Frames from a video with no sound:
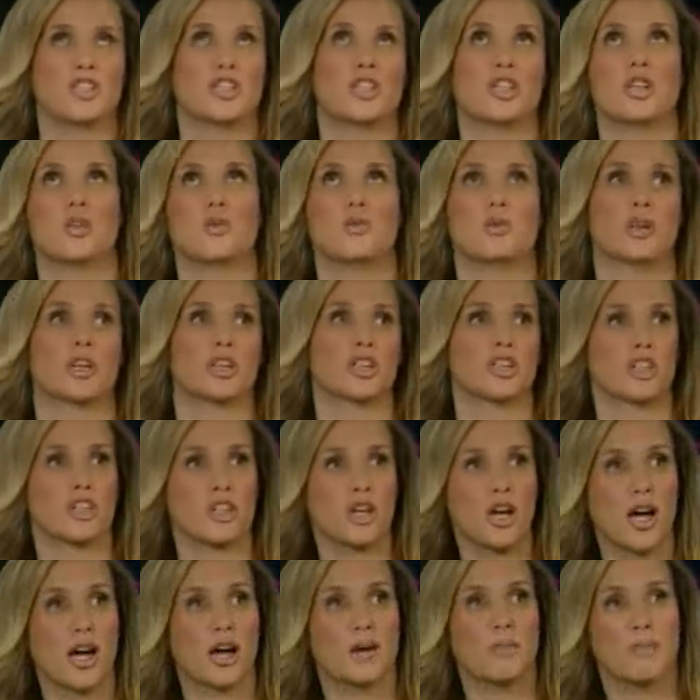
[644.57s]
Gee, what a
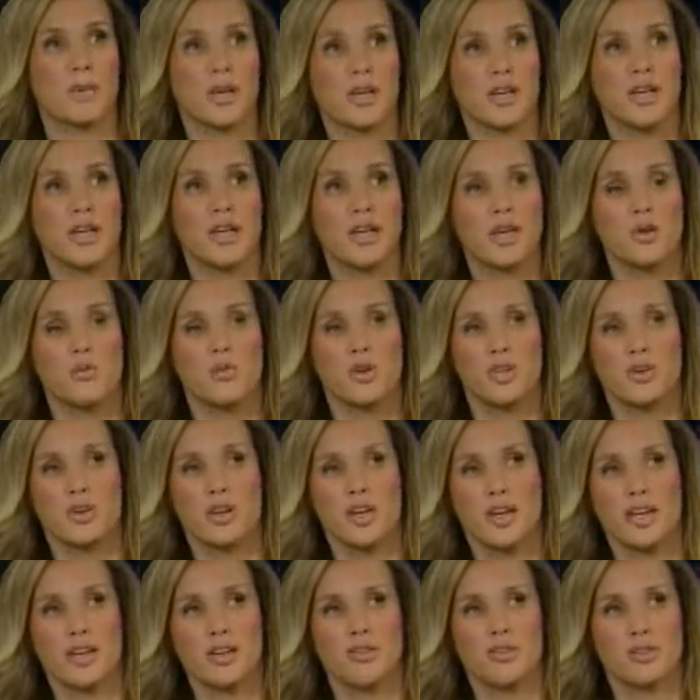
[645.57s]
shock. But when you
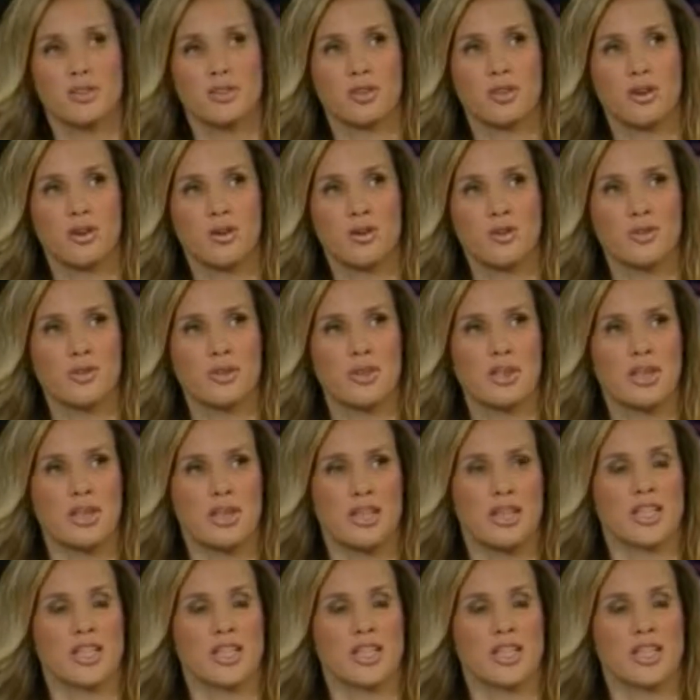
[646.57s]
have your own